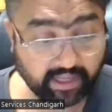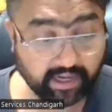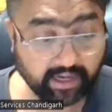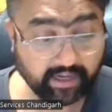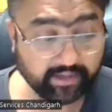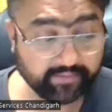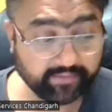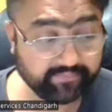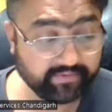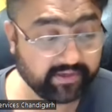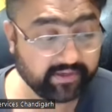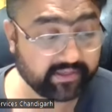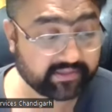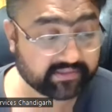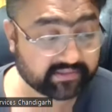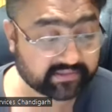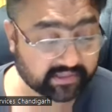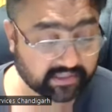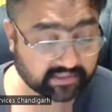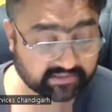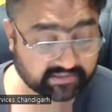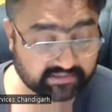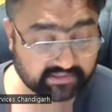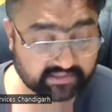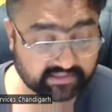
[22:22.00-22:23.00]
And we
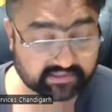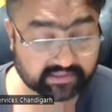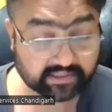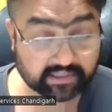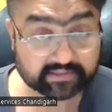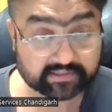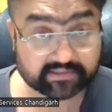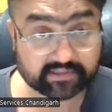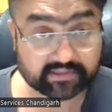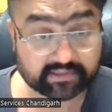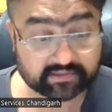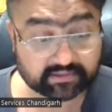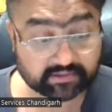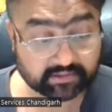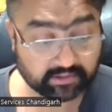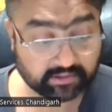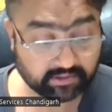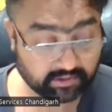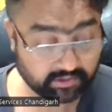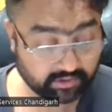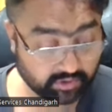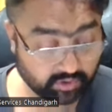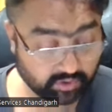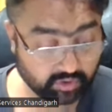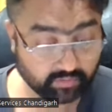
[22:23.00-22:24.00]
discuss these cases
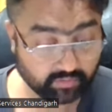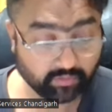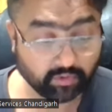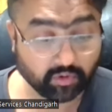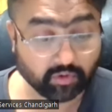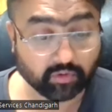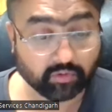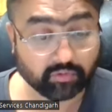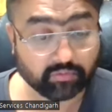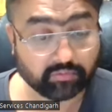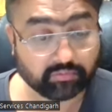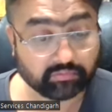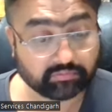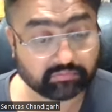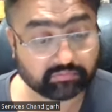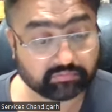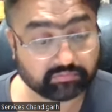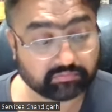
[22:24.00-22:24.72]
tomorrow.